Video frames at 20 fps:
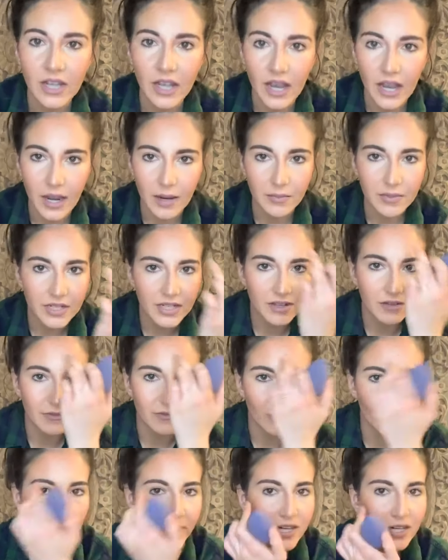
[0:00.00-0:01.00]
I'm gonna
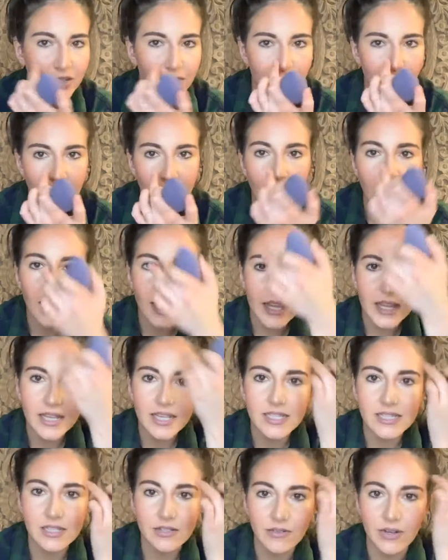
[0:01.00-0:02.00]
avoid under my
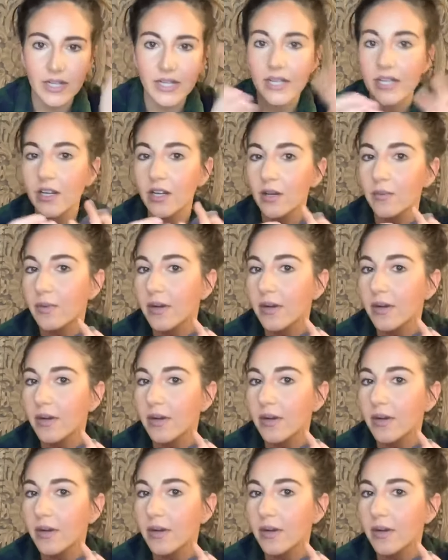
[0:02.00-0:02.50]
eyes and right here,